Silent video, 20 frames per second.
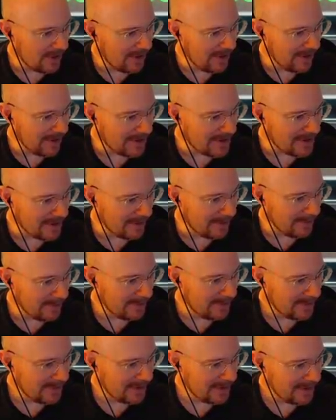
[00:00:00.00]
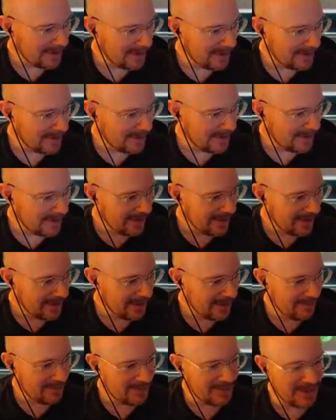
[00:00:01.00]
Awesome.
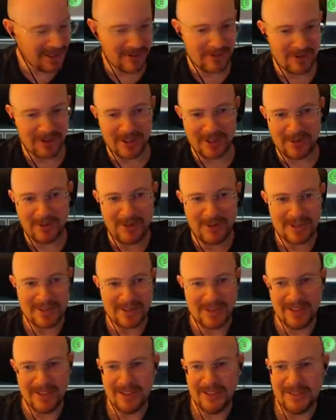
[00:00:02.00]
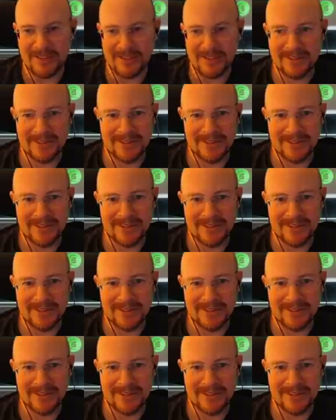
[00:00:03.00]
I'm definitely going to watch that.